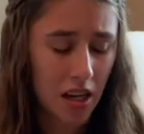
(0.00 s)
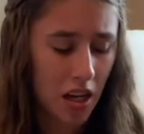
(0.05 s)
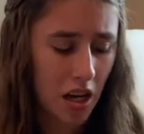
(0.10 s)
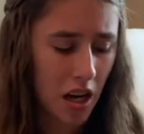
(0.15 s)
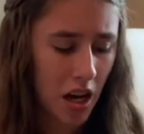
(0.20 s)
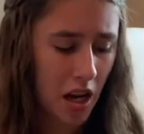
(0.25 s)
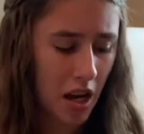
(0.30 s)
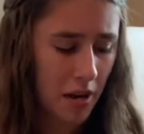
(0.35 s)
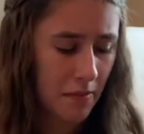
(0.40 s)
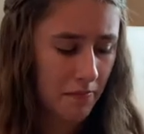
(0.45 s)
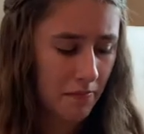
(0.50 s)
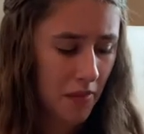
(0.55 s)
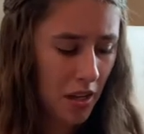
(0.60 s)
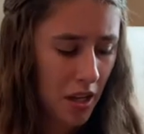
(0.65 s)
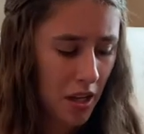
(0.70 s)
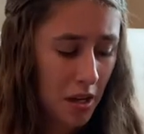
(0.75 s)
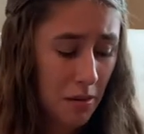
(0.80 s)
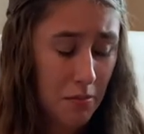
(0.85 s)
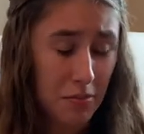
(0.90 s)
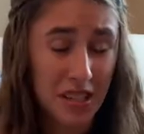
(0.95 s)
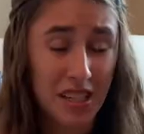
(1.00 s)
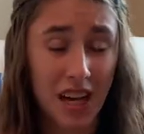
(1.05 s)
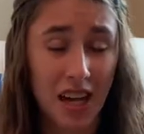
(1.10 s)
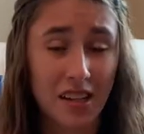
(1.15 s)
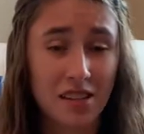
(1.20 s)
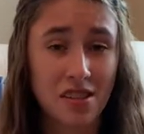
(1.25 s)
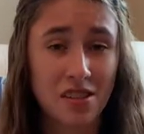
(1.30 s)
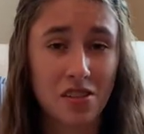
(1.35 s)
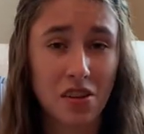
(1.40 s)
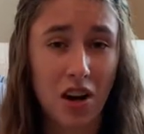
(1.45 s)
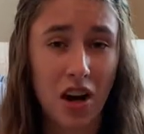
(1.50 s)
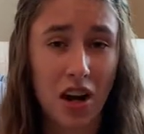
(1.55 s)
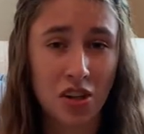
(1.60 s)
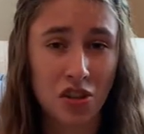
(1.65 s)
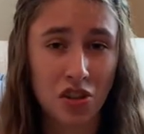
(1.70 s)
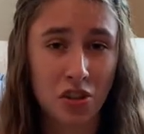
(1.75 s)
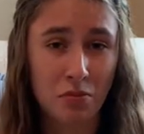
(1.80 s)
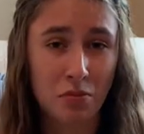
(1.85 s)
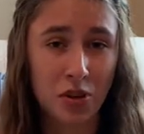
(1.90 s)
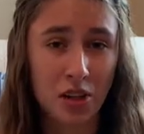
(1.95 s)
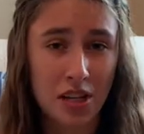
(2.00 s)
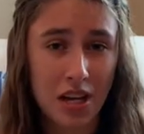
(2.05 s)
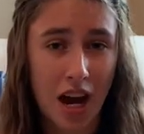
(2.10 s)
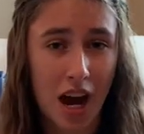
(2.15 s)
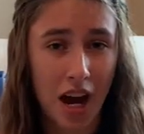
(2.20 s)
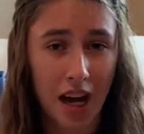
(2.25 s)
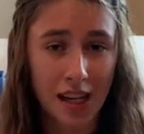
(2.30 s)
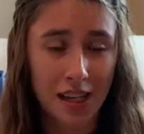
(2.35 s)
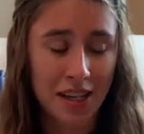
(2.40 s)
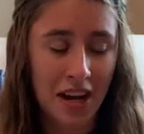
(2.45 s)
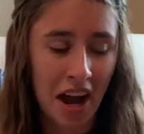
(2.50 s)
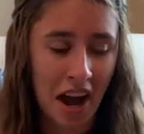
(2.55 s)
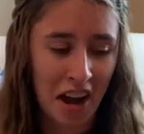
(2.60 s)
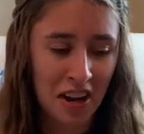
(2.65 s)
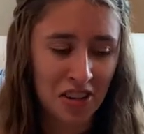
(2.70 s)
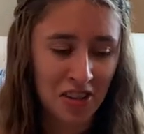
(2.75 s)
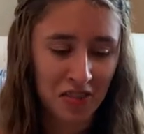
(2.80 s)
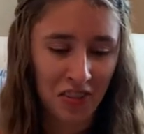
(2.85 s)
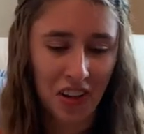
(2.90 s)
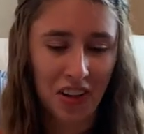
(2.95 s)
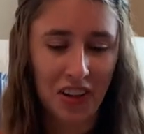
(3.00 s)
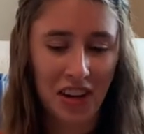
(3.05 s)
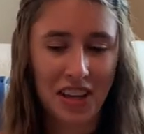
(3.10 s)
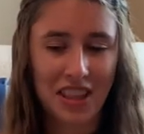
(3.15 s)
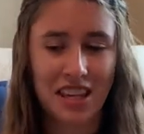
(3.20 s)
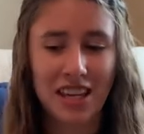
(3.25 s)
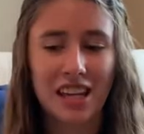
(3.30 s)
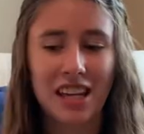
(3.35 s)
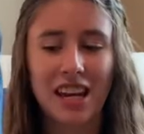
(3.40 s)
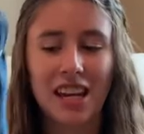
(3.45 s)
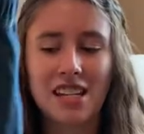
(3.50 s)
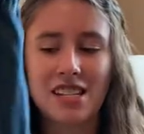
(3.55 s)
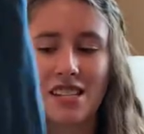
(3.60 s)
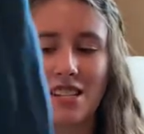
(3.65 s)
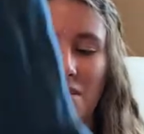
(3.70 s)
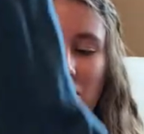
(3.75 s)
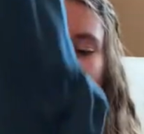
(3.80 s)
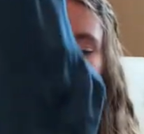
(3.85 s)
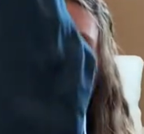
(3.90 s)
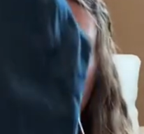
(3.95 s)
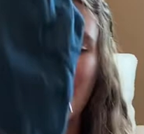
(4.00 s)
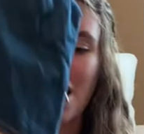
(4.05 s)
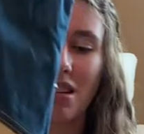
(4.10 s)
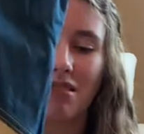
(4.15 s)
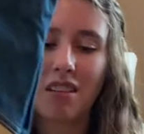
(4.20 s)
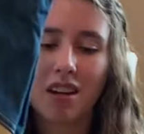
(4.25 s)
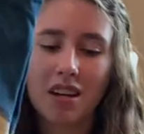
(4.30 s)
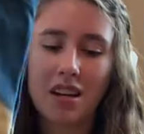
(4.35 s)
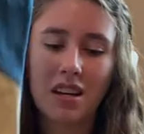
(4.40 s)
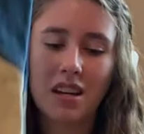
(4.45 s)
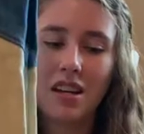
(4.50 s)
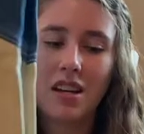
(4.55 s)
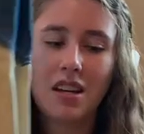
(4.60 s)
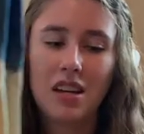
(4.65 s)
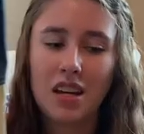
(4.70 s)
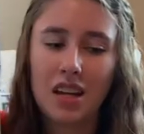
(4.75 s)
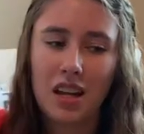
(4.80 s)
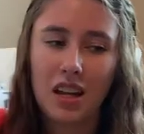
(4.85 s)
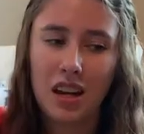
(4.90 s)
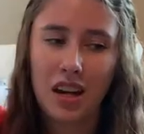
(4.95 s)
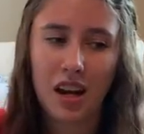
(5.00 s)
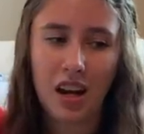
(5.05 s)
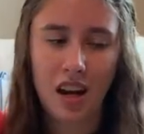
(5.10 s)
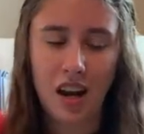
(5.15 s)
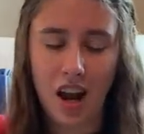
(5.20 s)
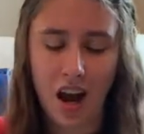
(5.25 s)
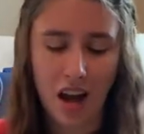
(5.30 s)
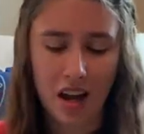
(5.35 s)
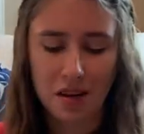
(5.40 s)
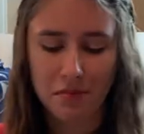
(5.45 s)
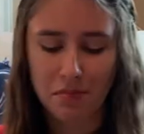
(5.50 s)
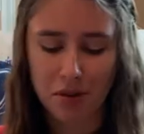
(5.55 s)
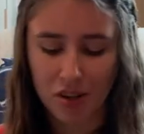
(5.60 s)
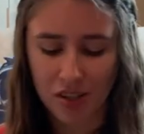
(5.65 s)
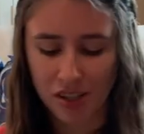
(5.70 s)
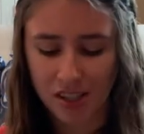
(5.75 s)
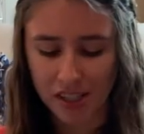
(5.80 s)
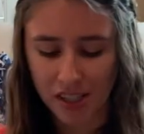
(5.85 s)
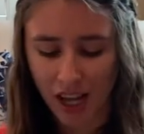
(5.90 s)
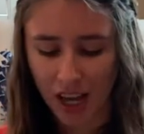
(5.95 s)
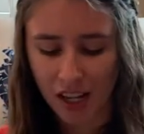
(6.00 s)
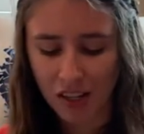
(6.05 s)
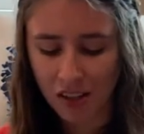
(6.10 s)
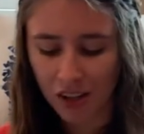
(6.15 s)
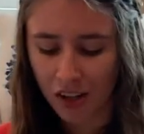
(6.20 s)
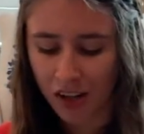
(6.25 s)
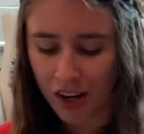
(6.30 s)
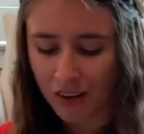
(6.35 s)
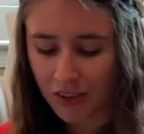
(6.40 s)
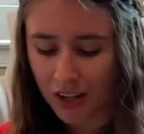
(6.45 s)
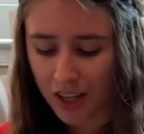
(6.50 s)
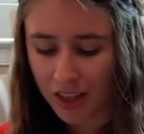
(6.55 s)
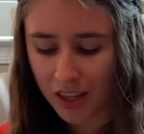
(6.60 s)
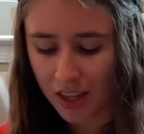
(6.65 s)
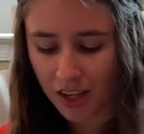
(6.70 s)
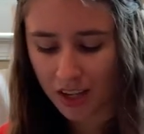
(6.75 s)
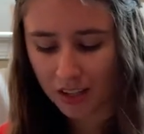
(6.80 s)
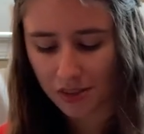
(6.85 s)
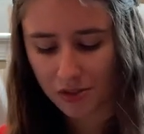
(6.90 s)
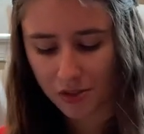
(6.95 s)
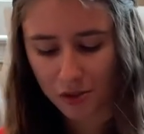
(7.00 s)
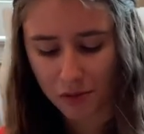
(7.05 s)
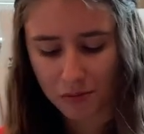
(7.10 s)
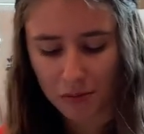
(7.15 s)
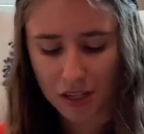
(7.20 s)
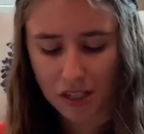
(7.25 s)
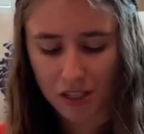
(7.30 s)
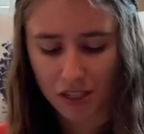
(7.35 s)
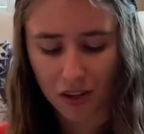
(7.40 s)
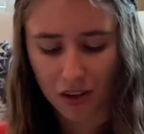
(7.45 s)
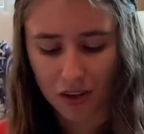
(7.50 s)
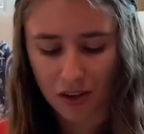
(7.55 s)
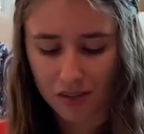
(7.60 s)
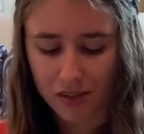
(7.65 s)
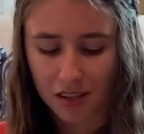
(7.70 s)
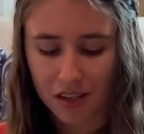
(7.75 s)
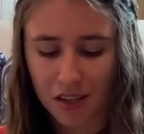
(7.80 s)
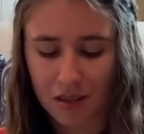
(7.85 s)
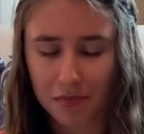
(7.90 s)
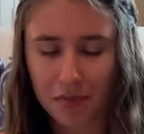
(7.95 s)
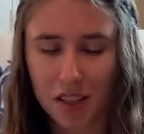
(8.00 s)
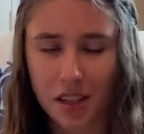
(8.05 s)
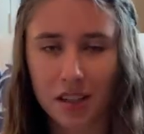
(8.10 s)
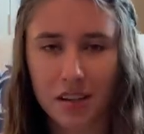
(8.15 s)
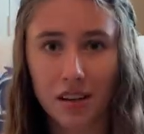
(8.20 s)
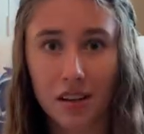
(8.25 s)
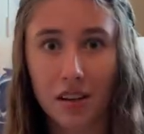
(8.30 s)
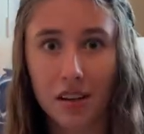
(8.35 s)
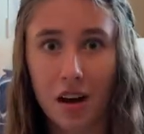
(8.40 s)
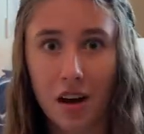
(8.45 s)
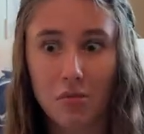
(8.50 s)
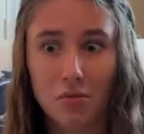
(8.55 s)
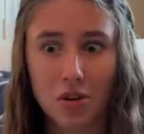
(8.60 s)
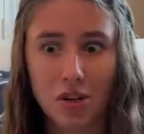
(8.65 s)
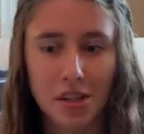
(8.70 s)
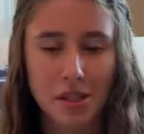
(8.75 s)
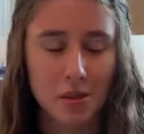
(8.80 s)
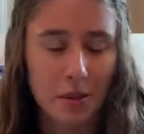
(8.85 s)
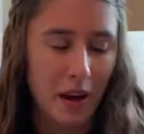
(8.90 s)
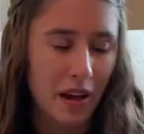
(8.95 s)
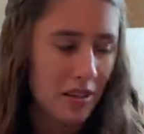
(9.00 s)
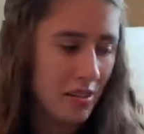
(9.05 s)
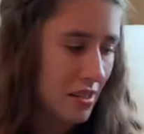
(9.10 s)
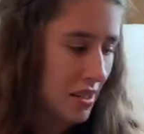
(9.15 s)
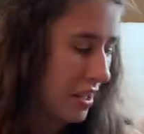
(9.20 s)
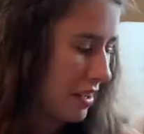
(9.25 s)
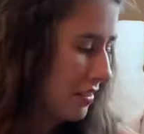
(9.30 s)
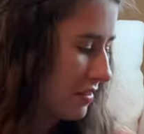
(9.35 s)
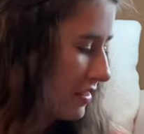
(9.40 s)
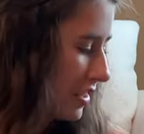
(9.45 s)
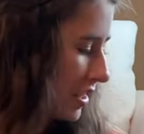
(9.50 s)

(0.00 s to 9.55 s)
Um, the taxes are actually pretty high in Nashville. I think it ends up being like 9% on everything, so it makes it all seem like a lot more expensive.